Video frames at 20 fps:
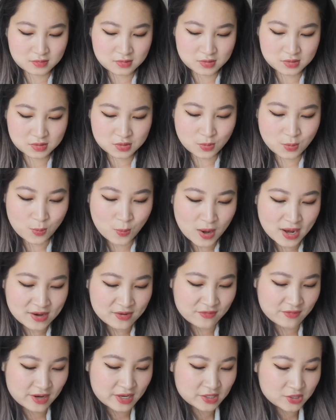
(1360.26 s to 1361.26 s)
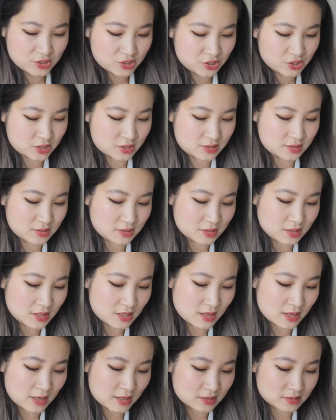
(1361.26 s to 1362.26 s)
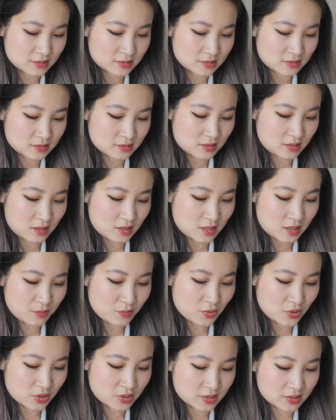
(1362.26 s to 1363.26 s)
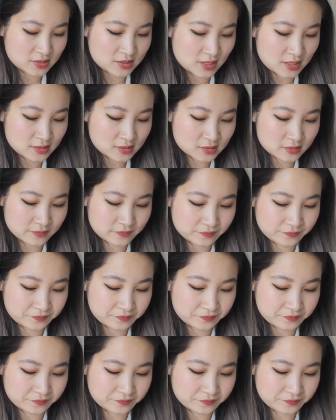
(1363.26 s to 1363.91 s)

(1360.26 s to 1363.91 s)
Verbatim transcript: It's quite rich, as the product says.